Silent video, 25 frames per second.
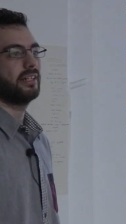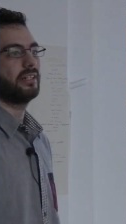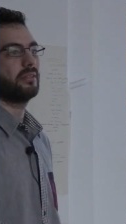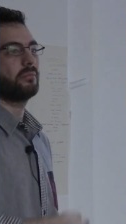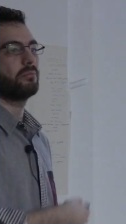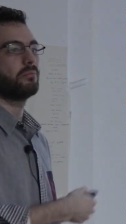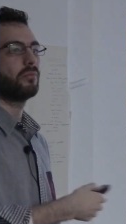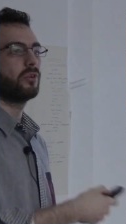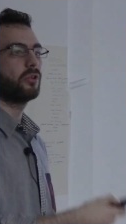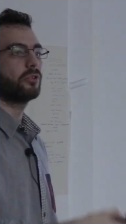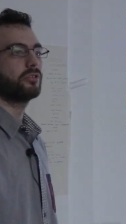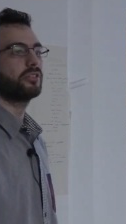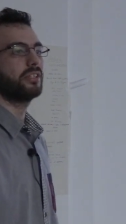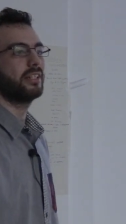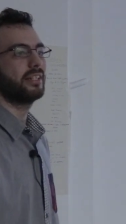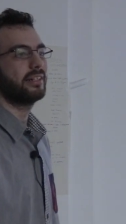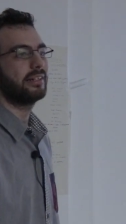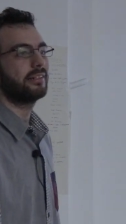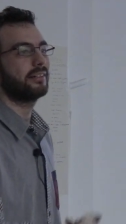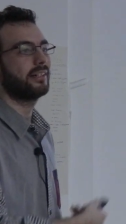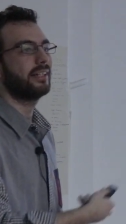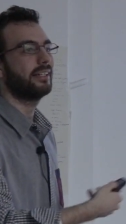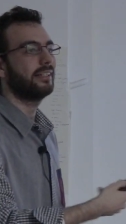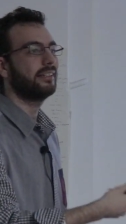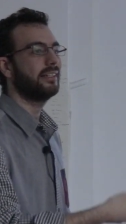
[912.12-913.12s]
and more
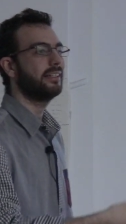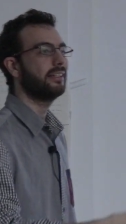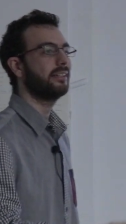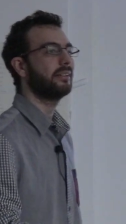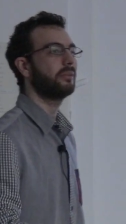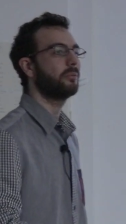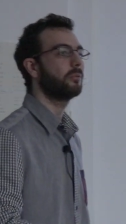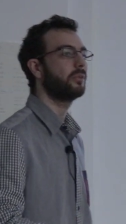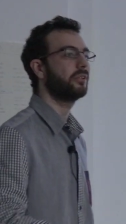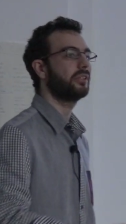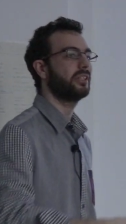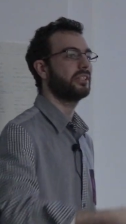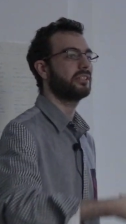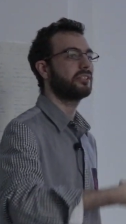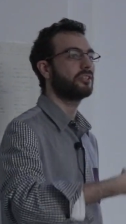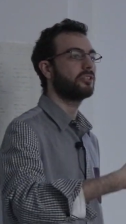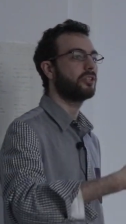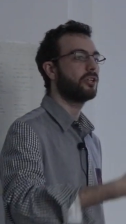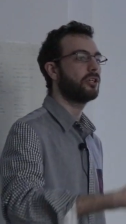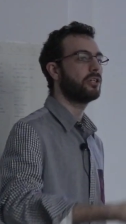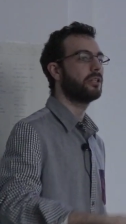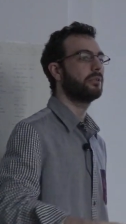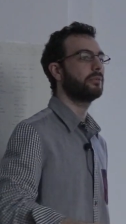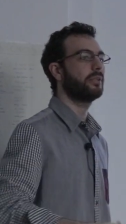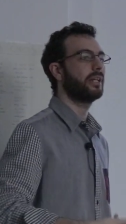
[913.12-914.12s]
generally what is
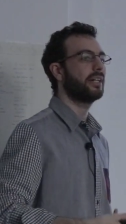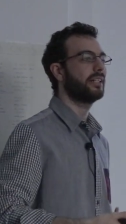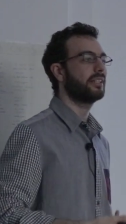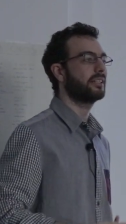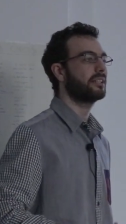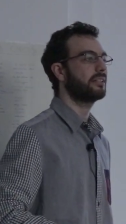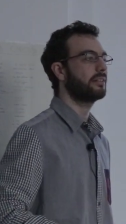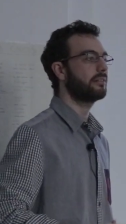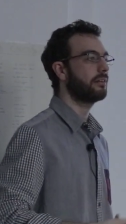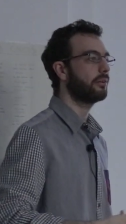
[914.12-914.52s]
known as